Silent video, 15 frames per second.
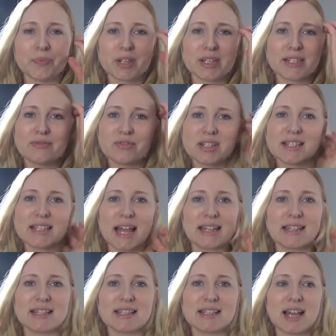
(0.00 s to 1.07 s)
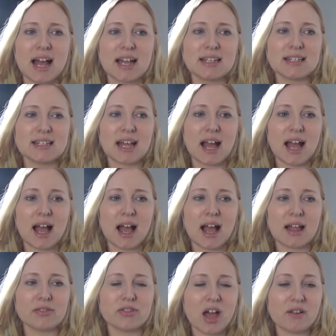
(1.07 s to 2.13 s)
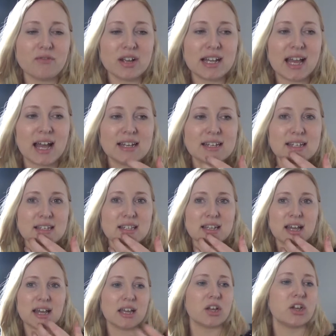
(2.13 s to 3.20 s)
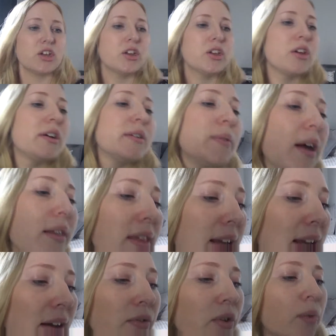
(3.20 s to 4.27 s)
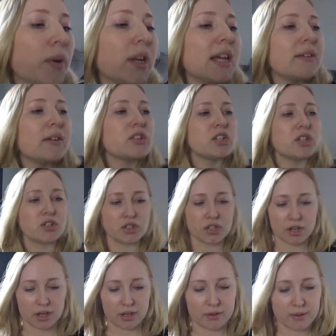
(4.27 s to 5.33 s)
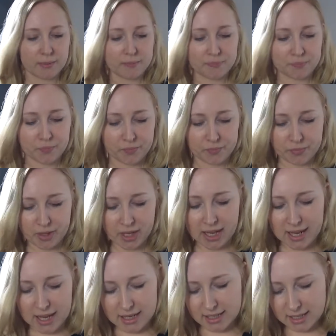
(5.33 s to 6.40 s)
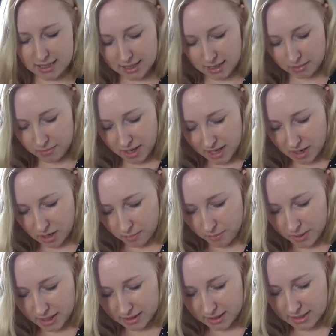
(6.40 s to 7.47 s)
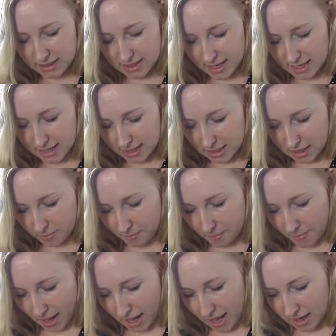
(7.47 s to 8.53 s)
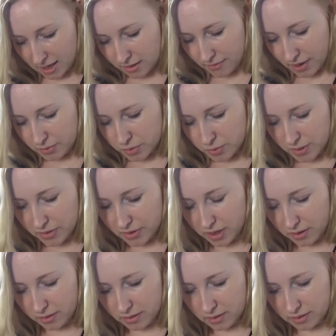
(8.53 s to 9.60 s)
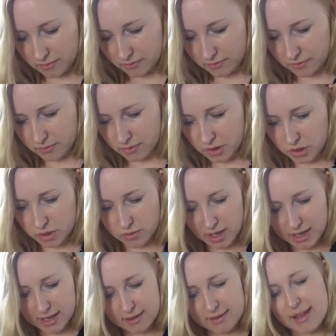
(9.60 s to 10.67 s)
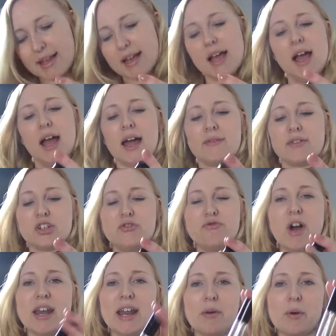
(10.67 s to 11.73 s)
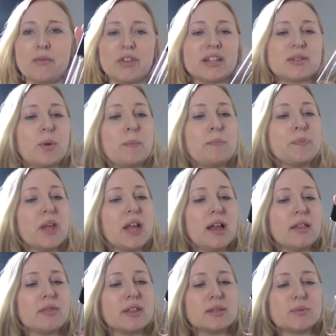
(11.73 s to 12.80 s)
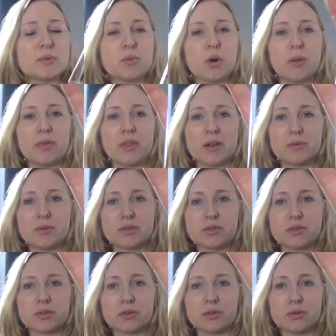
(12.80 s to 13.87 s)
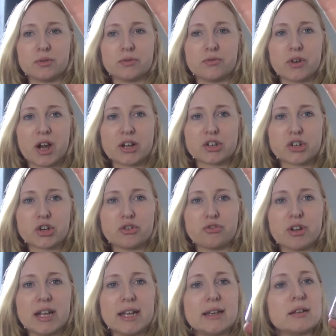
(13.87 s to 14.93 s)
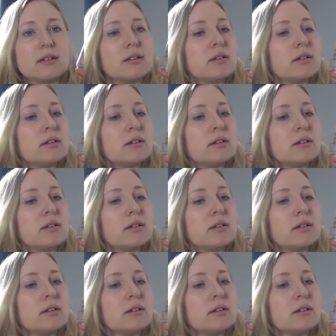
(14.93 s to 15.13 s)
different scents, and they're really handy to like go, I think I've got one here actually to show you, in your little makeup bag that you take in your bag around with you, you do that kind of thing. And I've actually run out of this one. This was one that was called Fresh Green